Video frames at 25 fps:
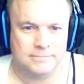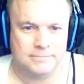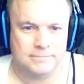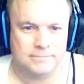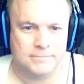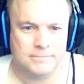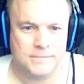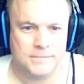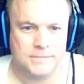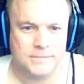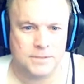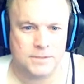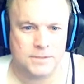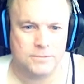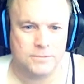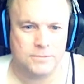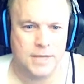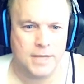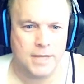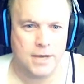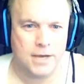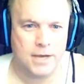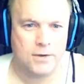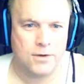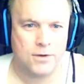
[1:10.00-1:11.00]
So
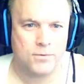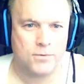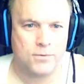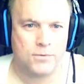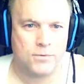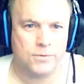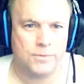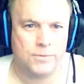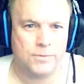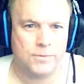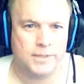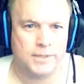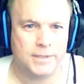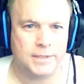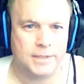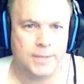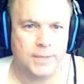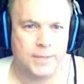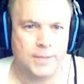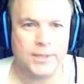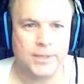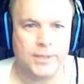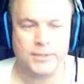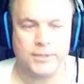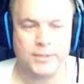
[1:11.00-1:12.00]
now we'll be
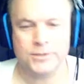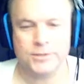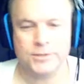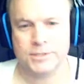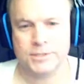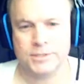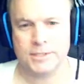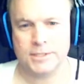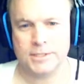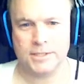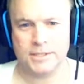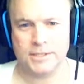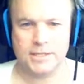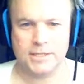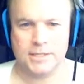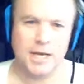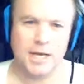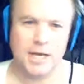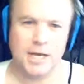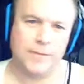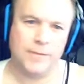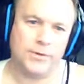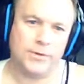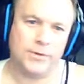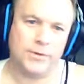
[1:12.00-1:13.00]
limited. You'll see a
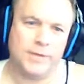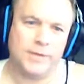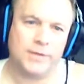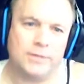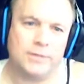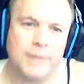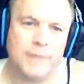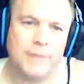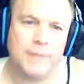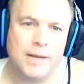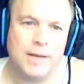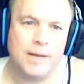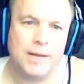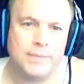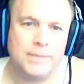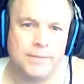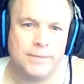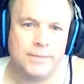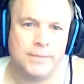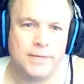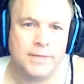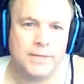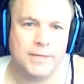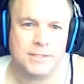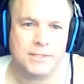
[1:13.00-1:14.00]
timer that'll pop up
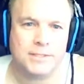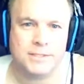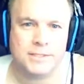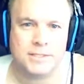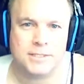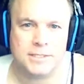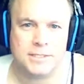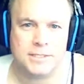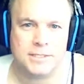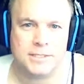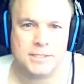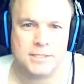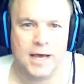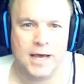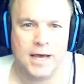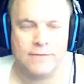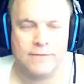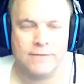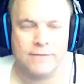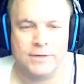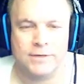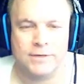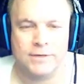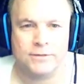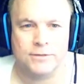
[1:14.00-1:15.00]
next to the scav,
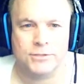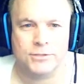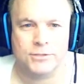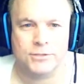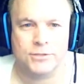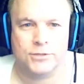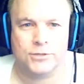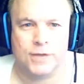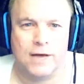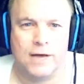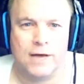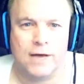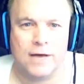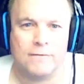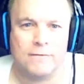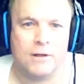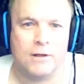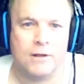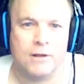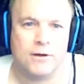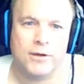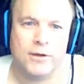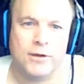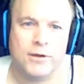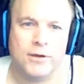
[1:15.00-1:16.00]
and it'll show you how
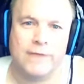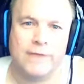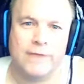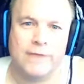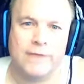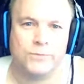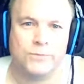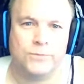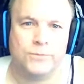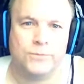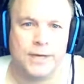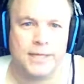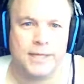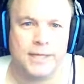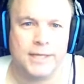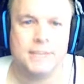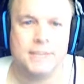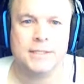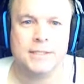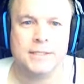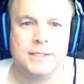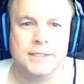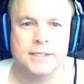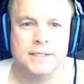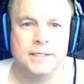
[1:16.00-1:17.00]
long you have to wait
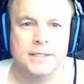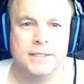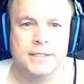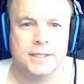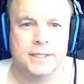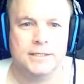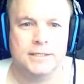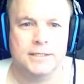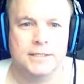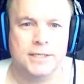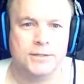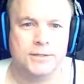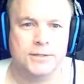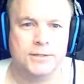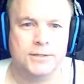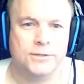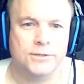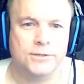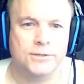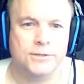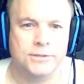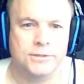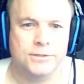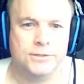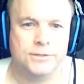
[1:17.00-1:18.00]
until you
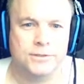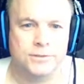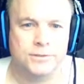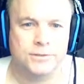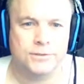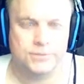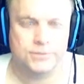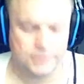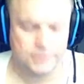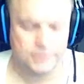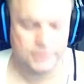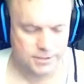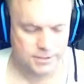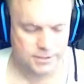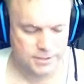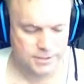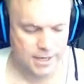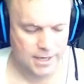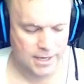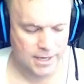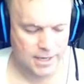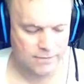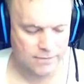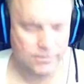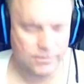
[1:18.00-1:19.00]
can do a
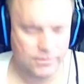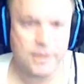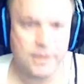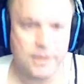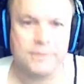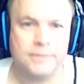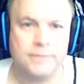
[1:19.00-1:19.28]
scav run.